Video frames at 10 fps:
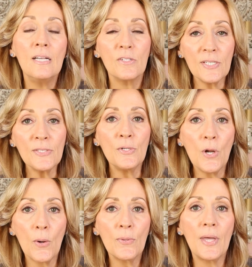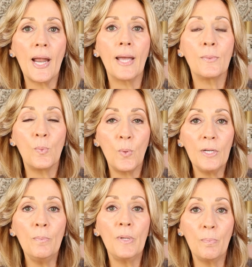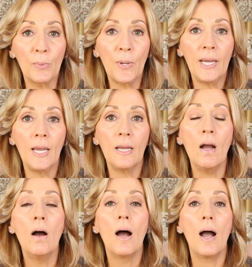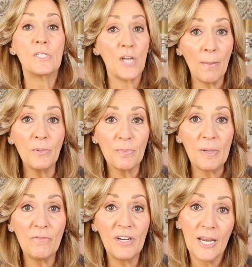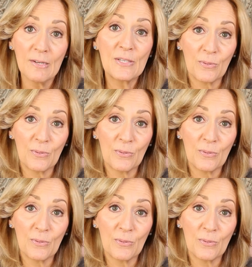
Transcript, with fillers: Just know that I will be bringing shop with me videos,